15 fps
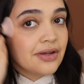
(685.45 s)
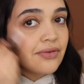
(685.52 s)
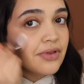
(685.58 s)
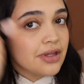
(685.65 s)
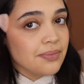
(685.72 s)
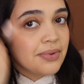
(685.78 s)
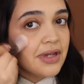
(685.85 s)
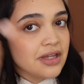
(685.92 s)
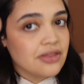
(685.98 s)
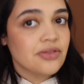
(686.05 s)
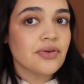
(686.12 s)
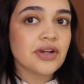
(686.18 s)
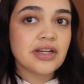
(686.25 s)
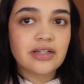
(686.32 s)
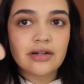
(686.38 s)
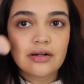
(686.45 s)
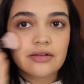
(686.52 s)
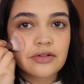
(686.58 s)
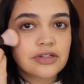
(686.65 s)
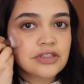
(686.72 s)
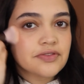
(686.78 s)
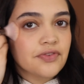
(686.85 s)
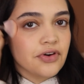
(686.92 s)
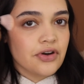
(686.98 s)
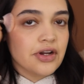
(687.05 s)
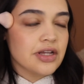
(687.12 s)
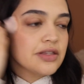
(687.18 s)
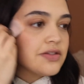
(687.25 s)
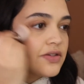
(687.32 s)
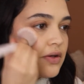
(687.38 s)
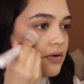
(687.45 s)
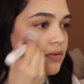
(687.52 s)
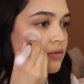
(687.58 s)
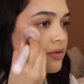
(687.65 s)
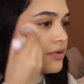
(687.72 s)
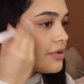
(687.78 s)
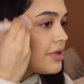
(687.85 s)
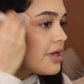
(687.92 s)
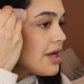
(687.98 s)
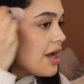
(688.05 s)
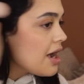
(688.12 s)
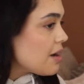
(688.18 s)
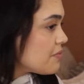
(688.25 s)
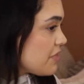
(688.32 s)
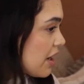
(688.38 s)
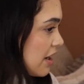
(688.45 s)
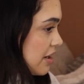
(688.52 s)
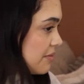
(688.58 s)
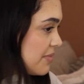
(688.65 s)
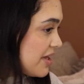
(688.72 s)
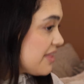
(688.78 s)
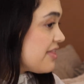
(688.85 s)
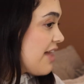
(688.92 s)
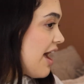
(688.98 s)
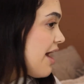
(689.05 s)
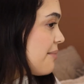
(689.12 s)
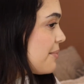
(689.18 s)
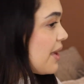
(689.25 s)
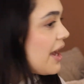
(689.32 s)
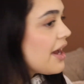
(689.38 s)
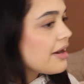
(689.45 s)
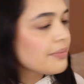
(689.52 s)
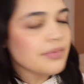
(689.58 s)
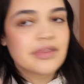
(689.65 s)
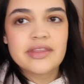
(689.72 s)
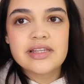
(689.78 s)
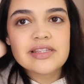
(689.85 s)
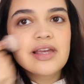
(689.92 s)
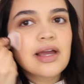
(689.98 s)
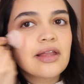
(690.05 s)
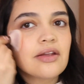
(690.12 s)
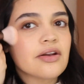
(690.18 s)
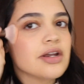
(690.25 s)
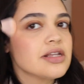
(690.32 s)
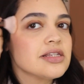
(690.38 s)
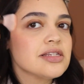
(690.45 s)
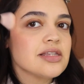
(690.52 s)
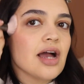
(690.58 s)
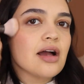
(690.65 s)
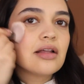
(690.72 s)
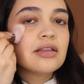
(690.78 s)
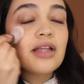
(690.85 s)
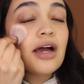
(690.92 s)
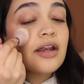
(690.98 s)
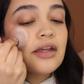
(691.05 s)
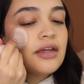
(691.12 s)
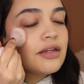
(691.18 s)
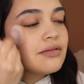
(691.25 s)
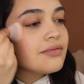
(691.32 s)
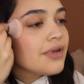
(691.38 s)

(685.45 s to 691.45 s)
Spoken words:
only paid $3 for it, so I'm not gonna be that mad. But this highlighter, it's not it.